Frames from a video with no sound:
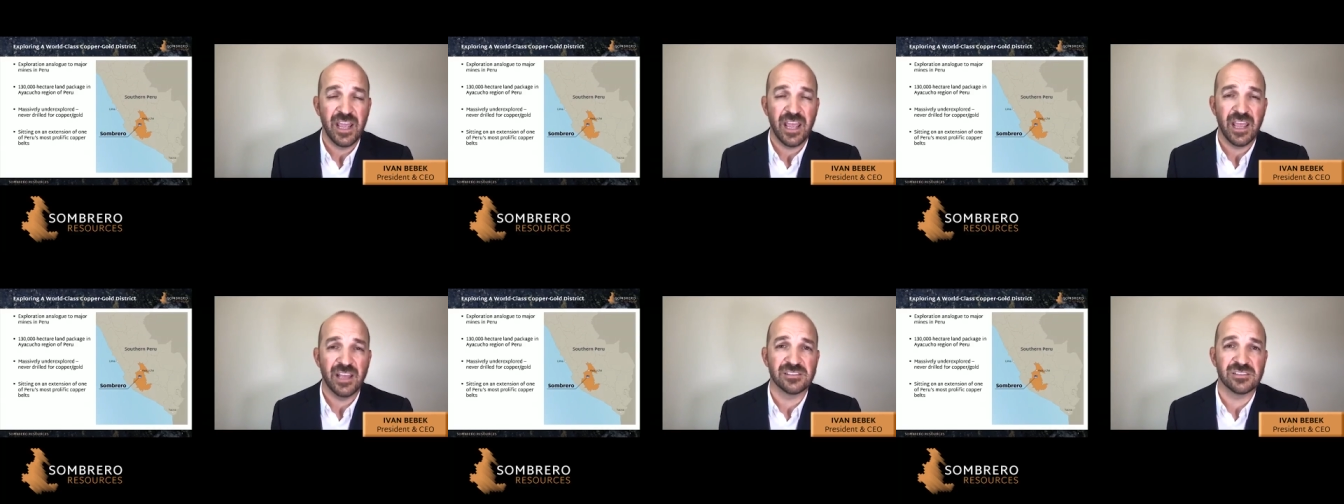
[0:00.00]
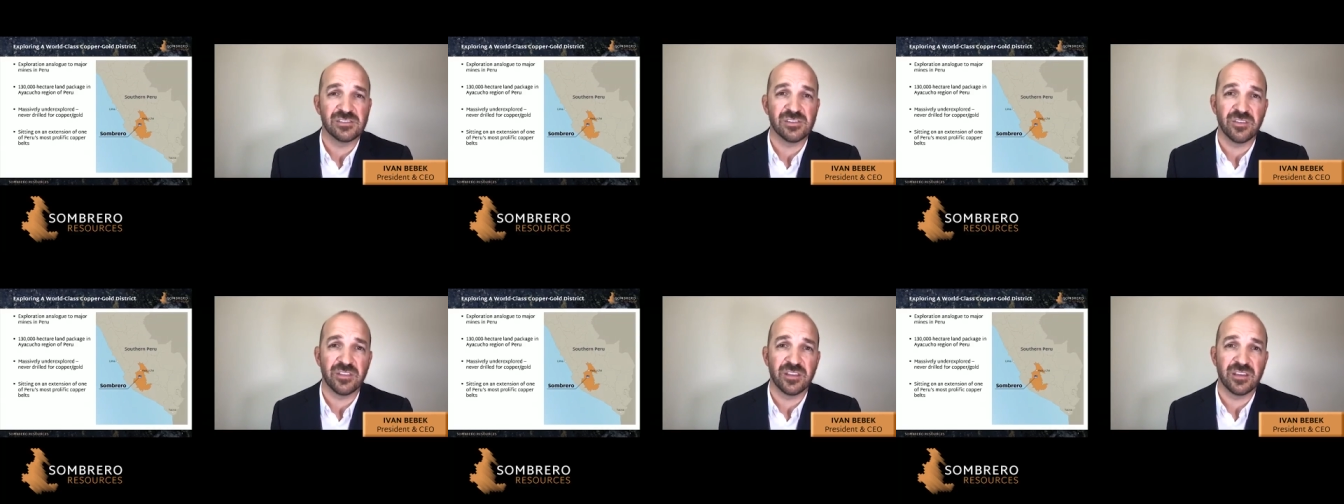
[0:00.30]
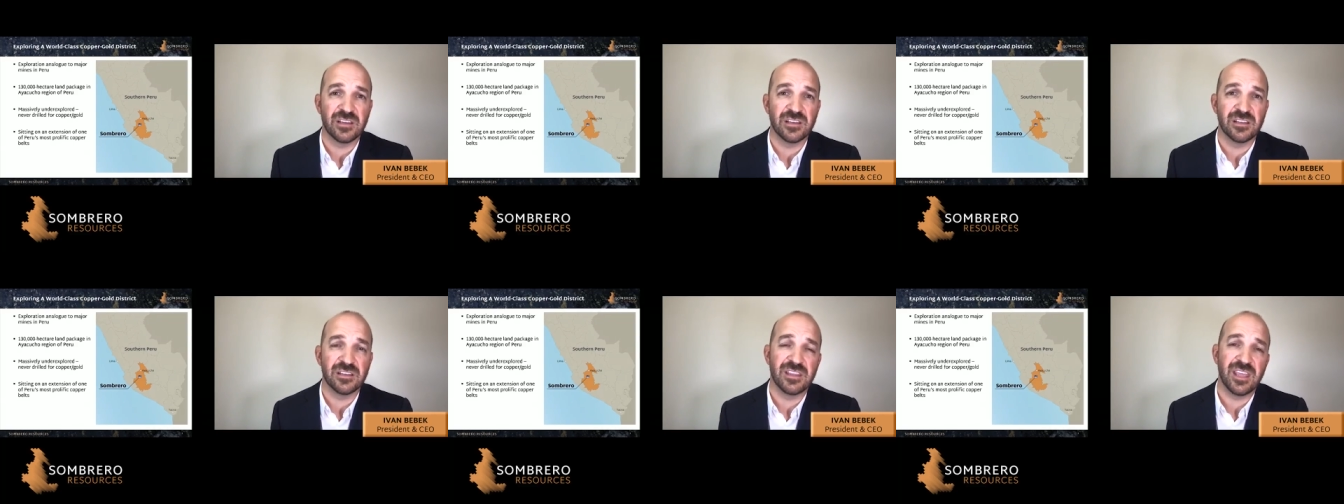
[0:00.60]
And so
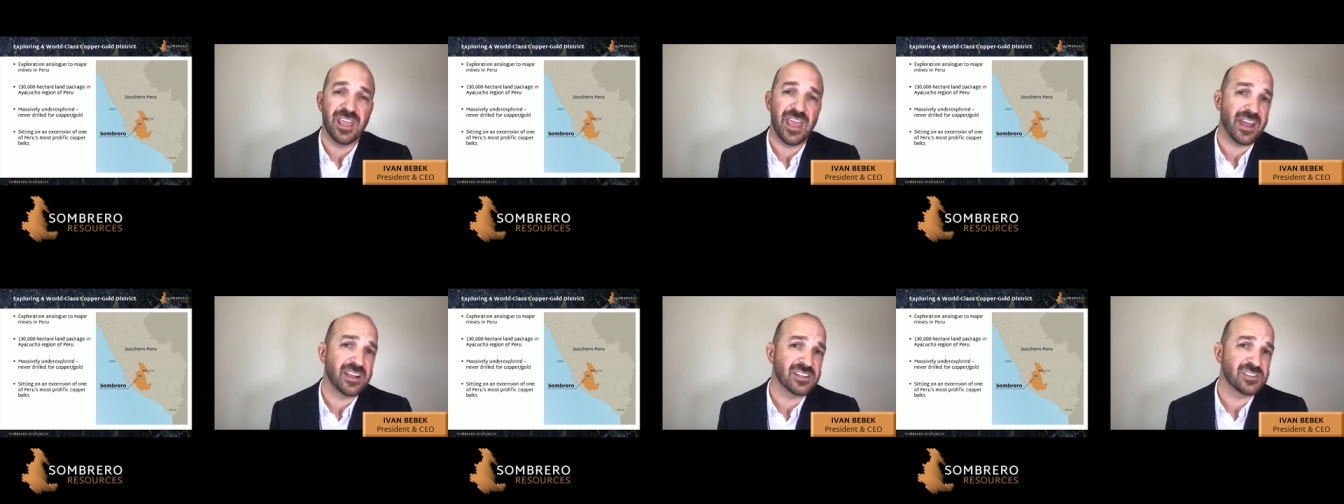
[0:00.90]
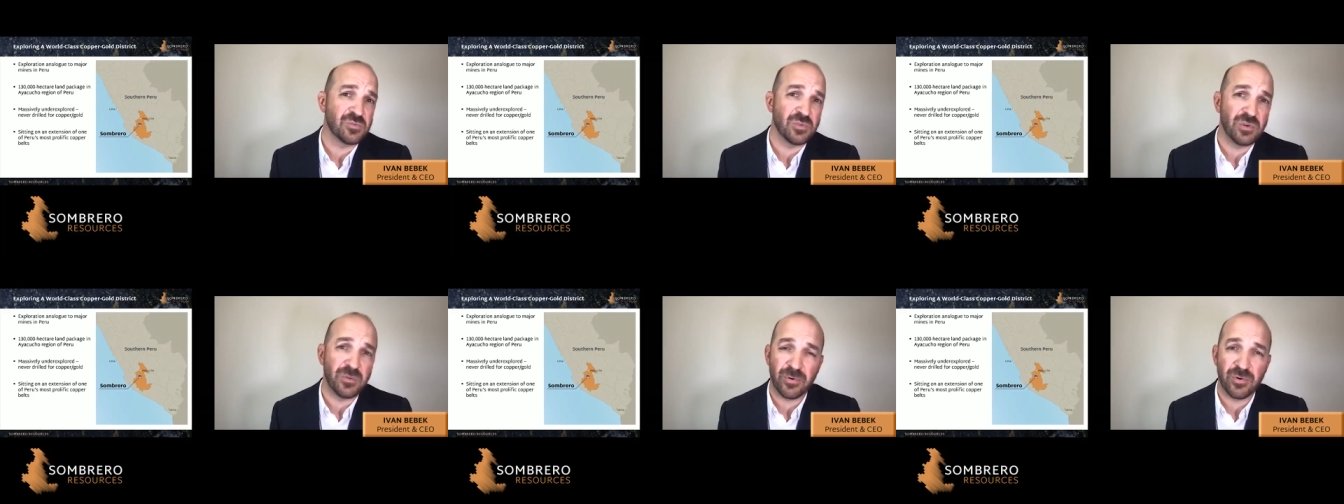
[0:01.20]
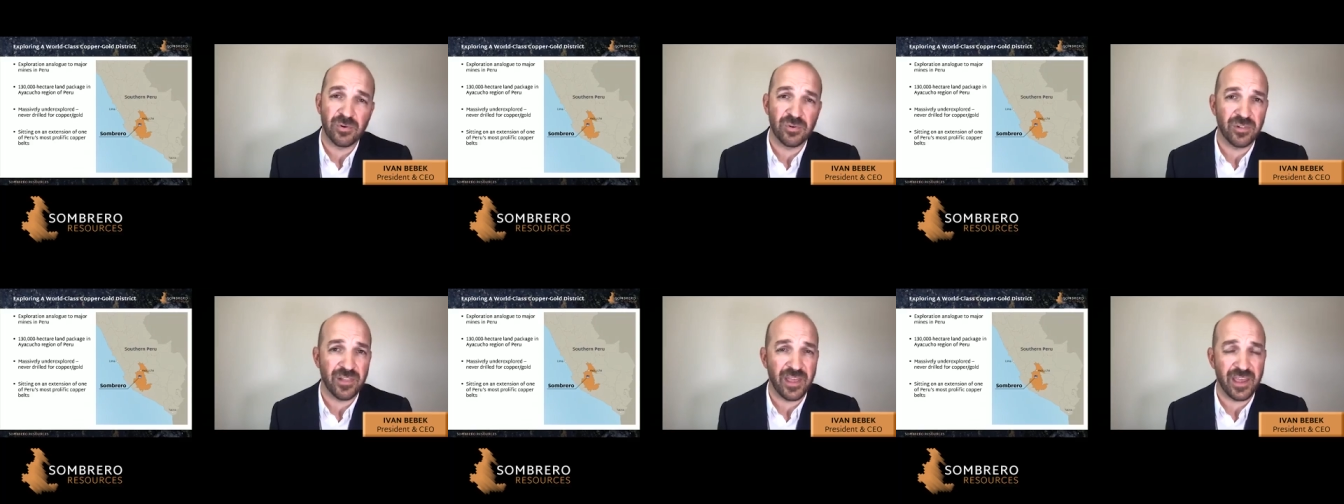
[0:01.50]
the the actual
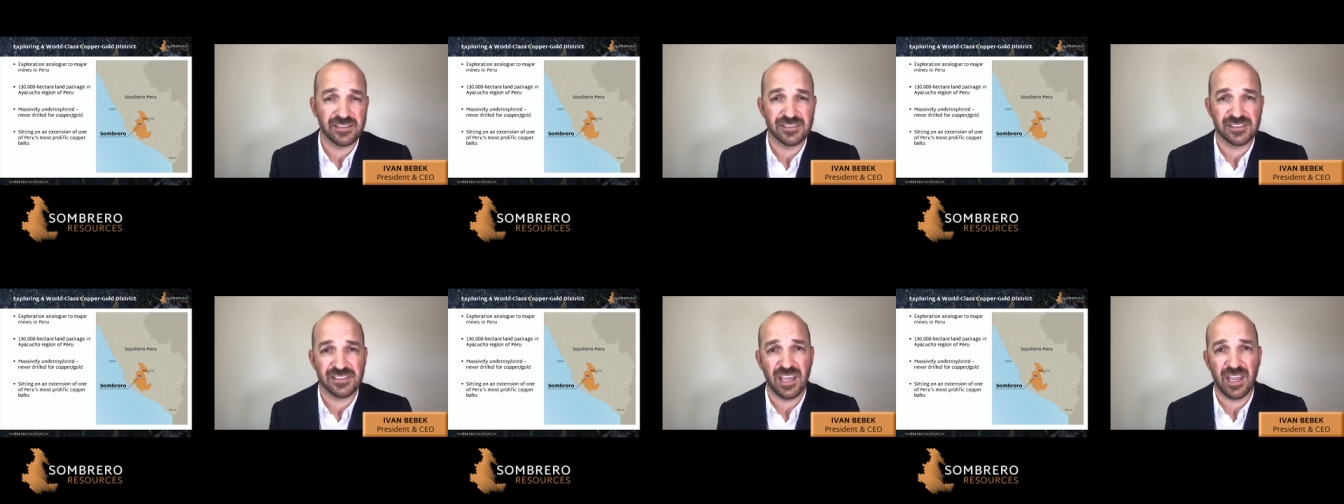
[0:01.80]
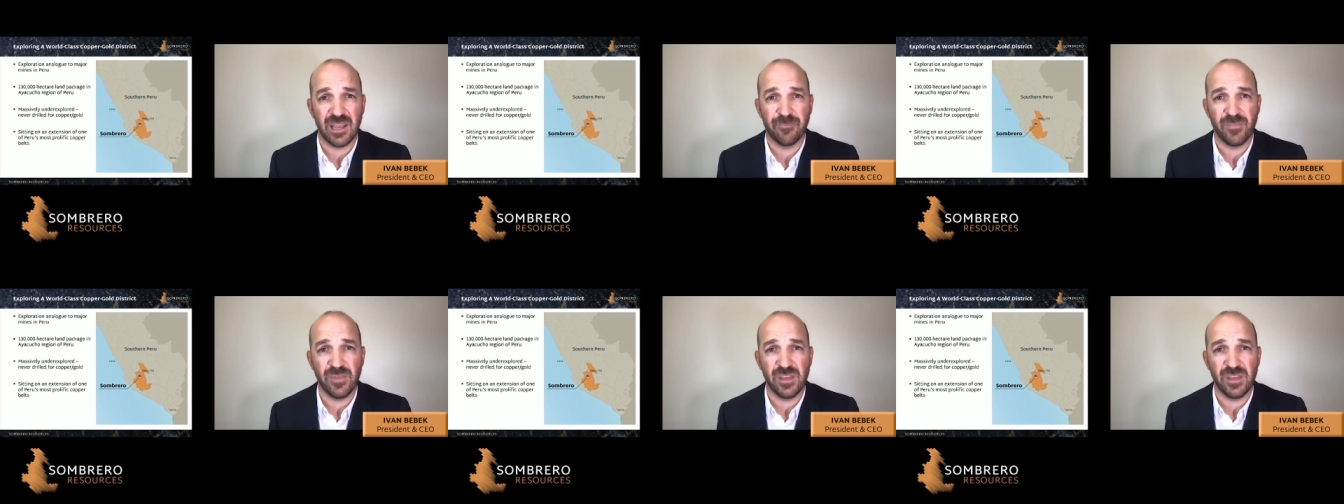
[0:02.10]
Peru landscape